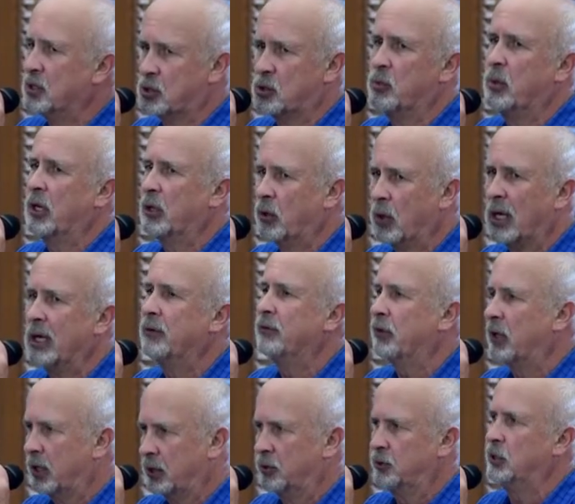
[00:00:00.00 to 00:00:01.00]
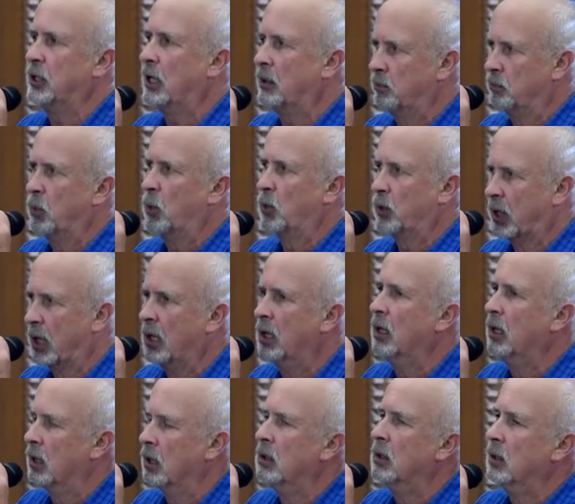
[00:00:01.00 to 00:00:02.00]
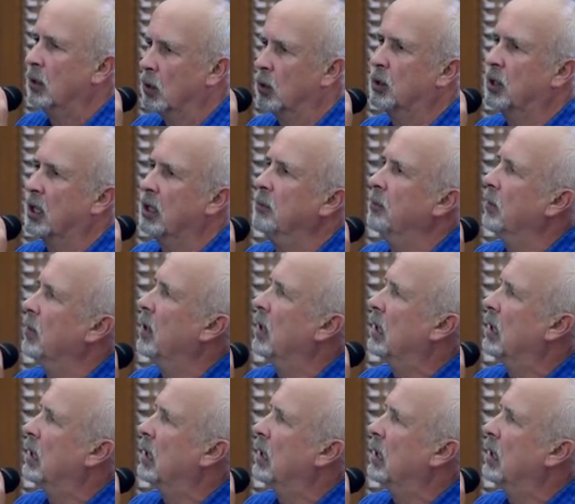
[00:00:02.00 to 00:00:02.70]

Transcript: So my grandfather's, yeah, okay, okay.